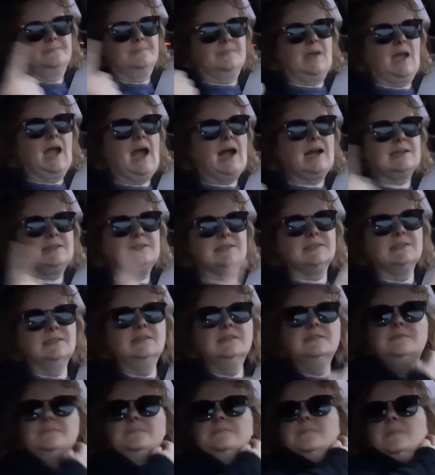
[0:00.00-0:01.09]
axle,
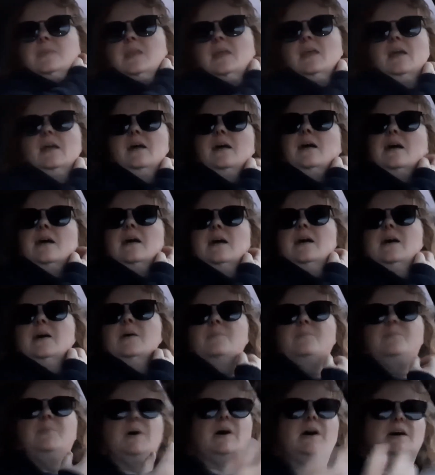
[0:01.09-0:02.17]

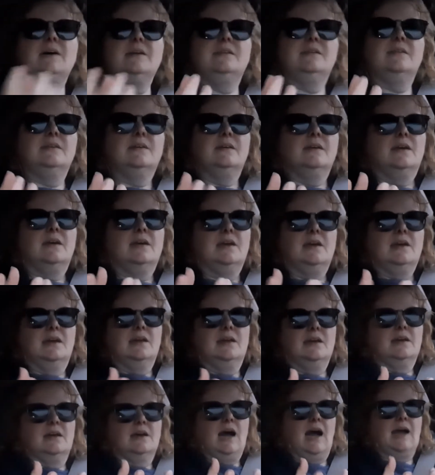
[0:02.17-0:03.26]
but
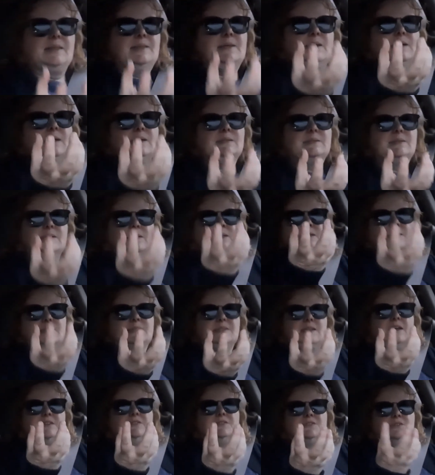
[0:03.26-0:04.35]
I think it's in the
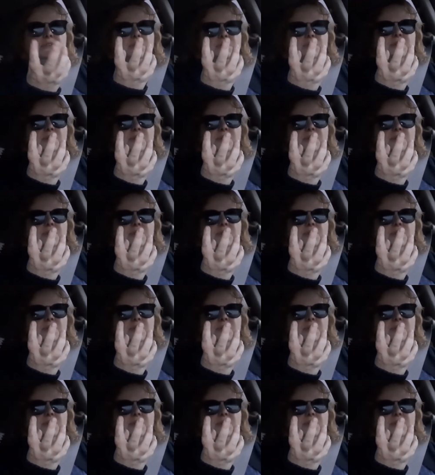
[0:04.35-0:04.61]
center.